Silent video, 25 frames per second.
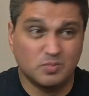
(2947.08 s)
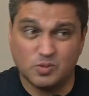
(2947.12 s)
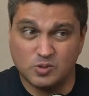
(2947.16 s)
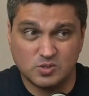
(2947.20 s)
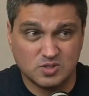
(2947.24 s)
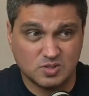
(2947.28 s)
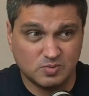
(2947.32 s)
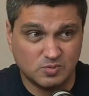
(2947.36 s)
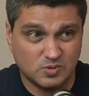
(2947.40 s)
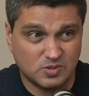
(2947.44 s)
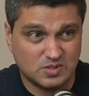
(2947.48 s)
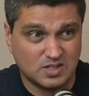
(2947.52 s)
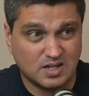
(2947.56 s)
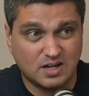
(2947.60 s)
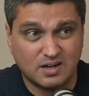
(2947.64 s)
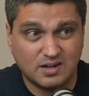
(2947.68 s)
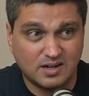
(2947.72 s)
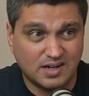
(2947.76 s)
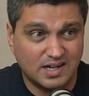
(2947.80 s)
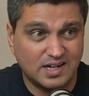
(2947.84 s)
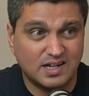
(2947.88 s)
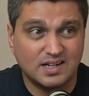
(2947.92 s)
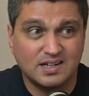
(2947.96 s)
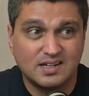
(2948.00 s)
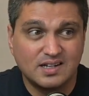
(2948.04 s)
impossible to
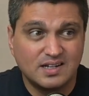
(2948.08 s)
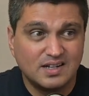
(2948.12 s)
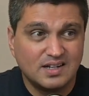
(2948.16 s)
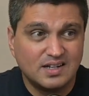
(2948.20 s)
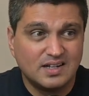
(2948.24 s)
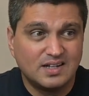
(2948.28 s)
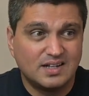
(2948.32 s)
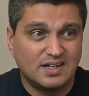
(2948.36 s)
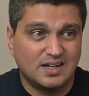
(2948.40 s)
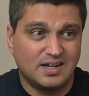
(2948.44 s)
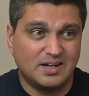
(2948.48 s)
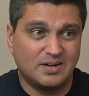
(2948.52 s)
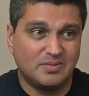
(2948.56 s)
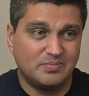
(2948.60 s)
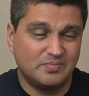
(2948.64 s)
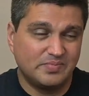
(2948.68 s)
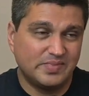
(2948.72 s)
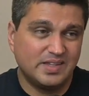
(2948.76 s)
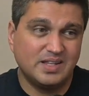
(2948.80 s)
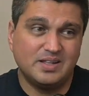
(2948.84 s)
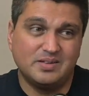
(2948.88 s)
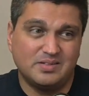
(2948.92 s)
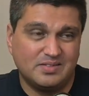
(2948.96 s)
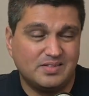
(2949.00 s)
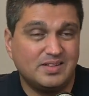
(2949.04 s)
hire.
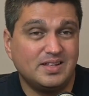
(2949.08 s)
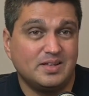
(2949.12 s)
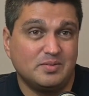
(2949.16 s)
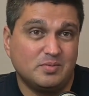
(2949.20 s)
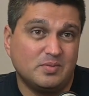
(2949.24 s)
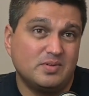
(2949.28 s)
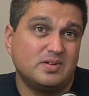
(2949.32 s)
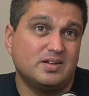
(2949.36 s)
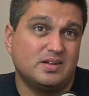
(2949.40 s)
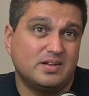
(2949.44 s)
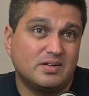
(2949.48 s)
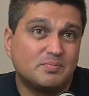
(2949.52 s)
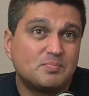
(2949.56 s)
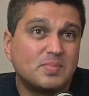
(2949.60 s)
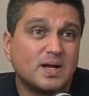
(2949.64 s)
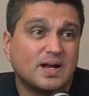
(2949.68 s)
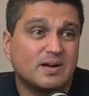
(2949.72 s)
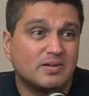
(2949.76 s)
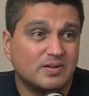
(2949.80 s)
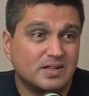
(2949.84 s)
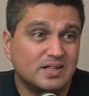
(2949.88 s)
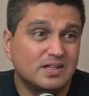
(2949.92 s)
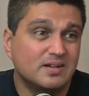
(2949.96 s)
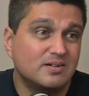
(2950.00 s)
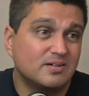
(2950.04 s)

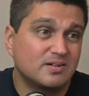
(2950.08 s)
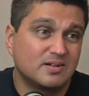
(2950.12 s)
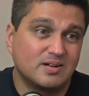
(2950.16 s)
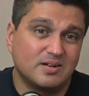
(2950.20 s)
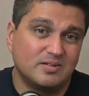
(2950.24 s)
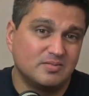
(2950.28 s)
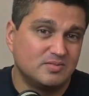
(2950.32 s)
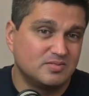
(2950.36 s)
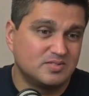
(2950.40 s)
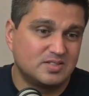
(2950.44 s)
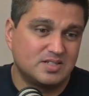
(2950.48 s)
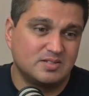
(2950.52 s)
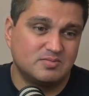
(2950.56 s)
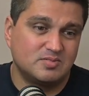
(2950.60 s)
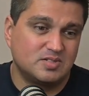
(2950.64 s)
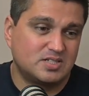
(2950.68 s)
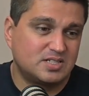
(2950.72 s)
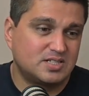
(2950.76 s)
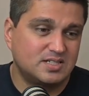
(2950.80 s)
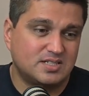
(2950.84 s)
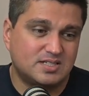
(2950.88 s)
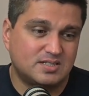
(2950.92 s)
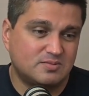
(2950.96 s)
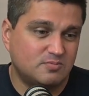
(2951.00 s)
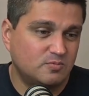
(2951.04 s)
About a year ago,
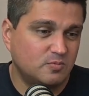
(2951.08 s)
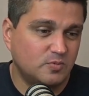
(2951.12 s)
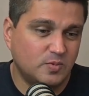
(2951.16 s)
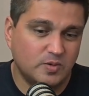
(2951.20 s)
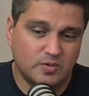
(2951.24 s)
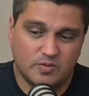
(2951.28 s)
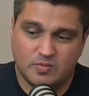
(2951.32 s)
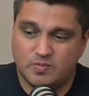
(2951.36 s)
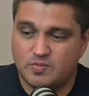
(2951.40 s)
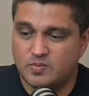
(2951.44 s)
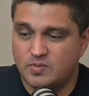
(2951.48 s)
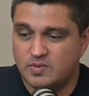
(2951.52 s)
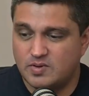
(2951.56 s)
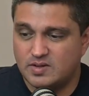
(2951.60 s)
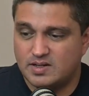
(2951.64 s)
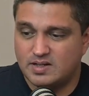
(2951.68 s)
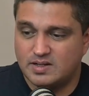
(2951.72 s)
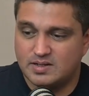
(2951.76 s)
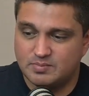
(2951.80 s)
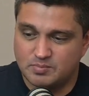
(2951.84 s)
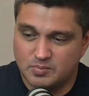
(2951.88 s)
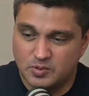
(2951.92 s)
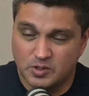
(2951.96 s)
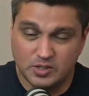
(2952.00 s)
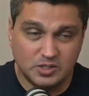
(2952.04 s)
we were
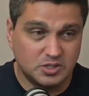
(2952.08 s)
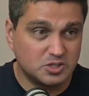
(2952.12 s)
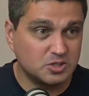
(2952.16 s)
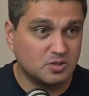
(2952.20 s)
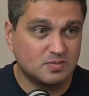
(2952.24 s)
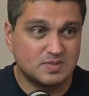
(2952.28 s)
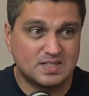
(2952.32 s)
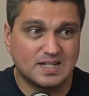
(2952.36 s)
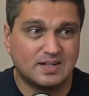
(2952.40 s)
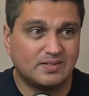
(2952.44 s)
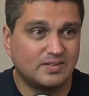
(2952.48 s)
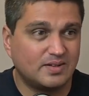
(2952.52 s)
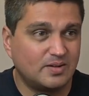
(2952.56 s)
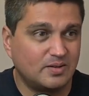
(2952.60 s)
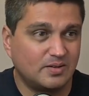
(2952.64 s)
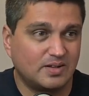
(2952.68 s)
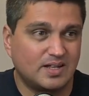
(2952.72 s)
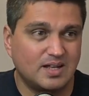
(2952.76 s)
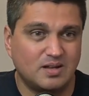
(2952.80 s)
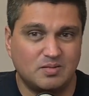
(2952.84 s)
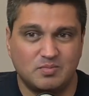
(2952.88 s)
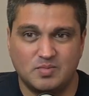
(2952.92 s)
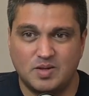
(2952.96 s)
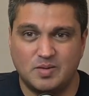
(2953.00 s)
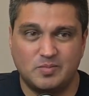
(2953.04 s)
putting jobs out there and
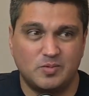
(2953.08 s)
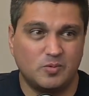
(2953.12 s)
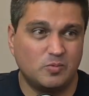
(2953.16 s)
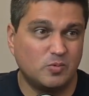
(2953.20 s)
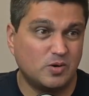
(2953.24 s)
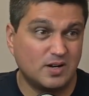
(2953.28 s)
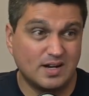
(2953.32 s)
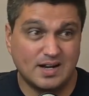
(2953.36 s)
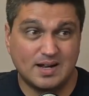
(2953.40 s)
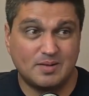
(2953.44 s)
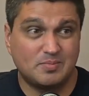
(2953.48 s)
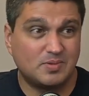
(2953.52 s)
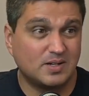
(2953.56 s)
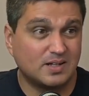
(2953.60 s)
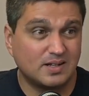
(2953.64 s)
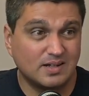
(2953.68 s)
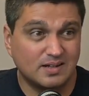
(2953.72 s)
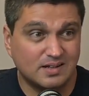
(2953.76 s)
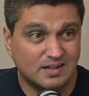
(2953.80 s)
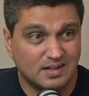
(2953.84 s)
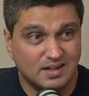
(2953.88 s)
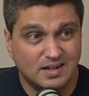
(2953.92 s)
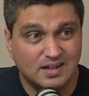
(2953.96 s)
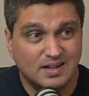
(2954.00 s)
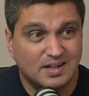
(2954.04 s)
getting maybe one
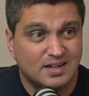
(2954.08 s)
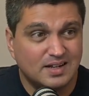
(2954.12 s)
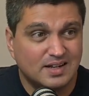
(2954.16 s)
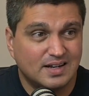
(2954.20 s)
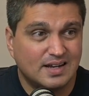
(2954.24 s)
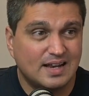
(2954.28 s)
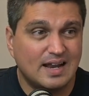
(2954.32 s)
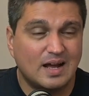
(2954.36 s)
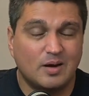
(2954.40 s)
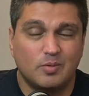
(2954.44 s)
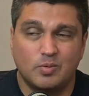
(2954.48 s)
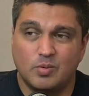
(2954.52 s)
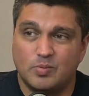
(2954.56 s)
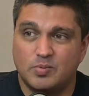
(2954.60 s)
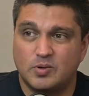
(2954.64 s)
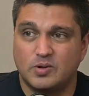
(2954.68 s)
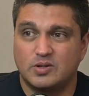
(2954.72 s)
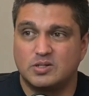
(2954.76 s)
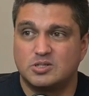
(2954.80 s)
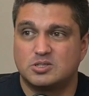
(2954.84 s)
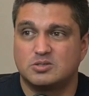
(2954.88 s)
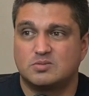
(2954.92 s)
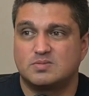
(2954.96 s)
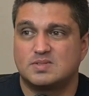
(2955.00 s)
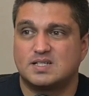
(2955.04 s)
applicant. Now we're
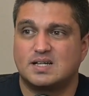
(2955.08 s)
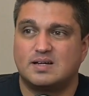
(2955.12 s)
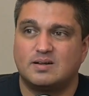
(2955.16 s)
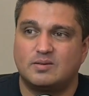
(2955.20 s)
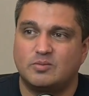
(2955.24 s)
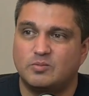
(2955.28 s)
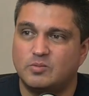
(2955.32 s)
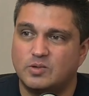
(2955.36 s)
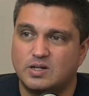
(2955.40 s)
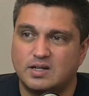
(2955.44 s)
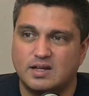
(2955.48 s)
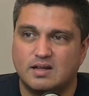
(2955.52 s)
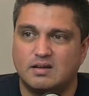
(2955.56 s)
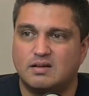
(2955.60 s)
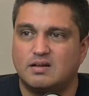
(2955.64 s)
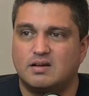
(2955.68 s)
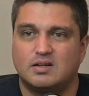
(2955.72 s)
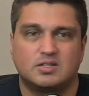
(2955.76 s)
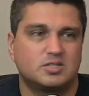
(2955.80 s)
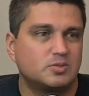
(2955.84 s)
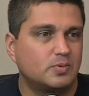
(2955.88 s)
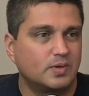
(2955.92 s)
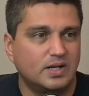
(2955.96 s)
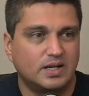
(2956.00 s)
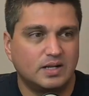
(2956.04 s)
putting jobs out and we get
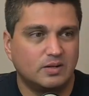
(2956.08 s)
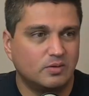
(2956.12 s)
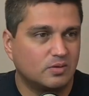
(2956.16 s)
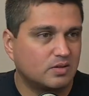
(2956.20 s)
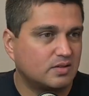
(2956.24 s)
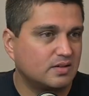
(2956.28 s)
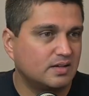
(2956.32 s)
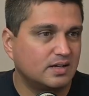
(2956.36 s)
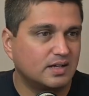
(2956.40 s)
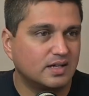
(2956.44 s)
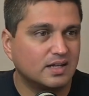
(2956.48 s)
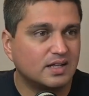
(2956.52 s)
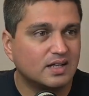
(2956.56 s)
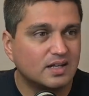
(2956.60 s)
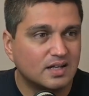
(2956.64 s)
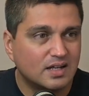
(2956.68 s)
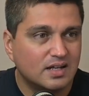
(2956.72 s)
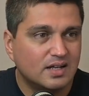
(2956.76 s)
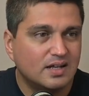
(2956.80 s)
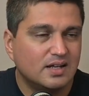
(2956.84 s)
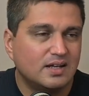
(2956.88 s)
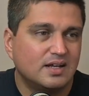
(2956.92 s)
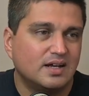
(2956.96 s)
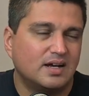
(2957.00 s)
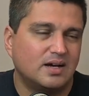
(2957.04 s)
like 20 or 30.
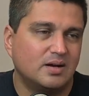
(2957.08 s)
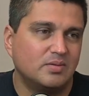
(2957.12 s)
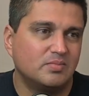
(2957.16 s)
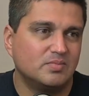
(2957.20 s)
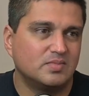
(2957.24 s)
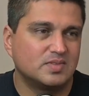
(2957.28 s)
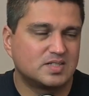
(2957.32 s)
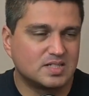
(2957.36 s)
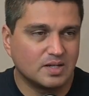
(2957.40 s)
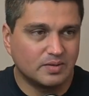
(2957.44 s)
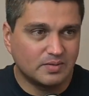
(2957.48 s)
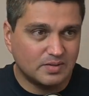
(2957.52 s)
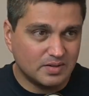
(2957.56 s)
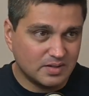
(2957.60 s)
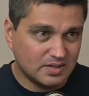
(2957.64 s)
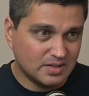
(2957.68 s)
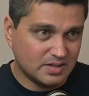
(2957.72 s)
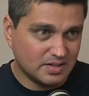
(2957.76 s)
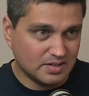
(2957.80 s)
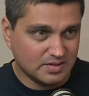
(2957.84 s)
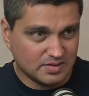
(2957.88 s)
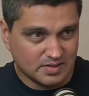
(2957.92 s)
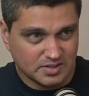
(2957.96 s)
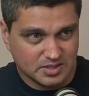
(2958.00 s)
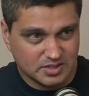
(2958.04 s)
So
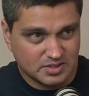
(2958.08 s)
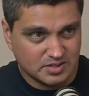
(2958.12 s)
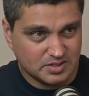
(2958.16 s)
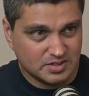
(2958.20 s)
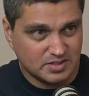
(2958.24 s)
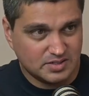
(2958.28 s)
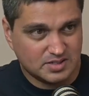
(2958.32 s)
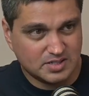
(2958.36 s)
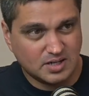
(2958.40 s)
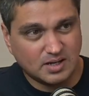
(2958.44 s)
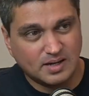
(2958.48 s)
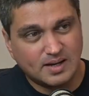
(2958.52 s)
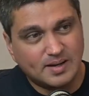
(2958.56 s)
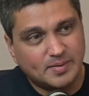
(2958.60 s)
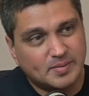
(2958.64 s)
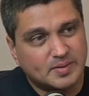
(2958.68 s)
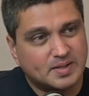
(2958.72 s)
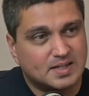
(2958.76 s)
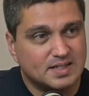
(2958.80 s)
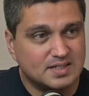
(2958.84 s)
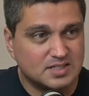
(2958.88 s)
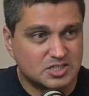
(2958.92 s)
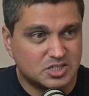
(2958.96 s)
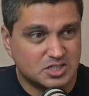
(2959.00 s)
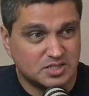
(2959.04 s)
the
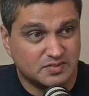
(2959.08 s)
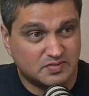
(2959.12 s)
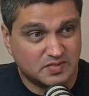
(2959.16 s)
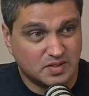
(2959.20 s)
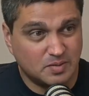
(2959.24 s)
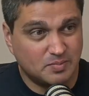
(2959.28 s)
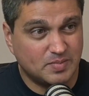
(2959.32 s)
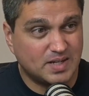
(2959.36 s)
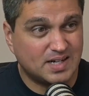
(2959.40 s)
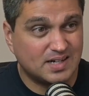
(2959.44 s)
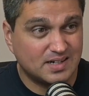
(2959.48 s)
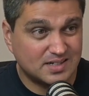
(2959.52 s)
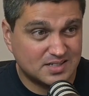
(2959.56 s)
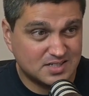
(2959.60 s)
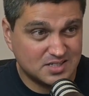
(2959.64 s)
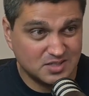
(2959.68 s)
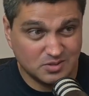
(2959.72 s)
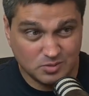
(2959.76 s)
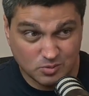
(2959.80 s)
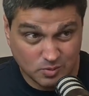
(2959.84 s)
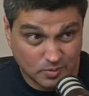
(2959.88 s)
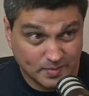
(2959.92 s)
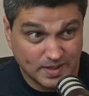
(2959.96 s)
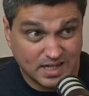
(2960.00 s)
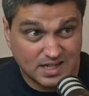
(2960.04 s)
dynamic is shifting back to
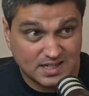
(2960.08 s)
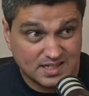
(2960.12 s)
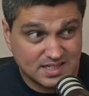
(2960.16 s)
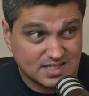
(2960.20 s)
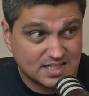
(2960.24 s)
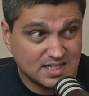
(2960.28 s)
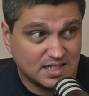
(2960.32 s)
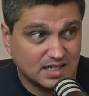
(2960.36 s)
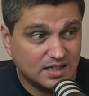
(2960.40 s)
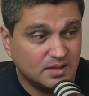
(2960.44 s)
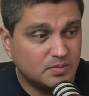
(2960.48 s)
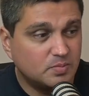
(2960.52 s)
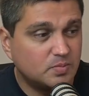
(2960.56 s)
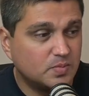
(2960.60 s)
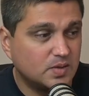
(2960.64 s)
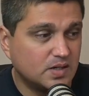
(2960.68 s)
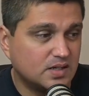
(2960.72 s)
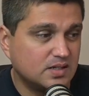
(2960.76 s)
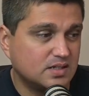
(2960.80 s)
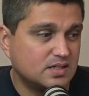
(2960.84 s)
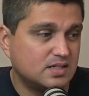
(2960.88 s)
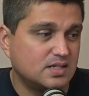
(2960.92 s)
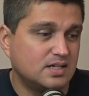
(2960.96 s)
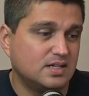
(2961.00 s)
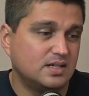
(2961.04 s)
normality.
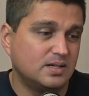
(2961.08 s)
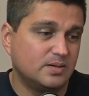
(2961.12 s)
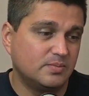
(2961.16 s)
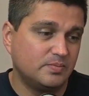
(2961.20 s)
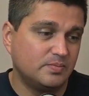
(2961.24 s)
But